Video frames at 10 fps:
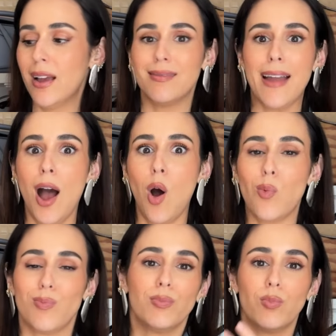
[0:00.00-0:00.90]
Now,
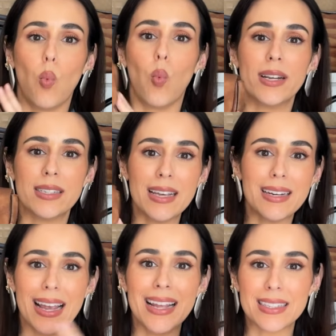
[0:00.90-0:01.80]
what is it?
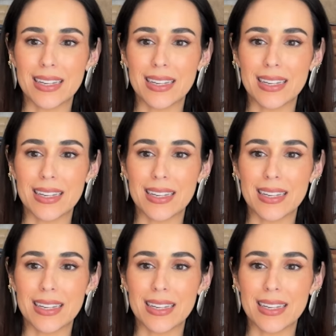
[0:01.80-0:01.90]
It's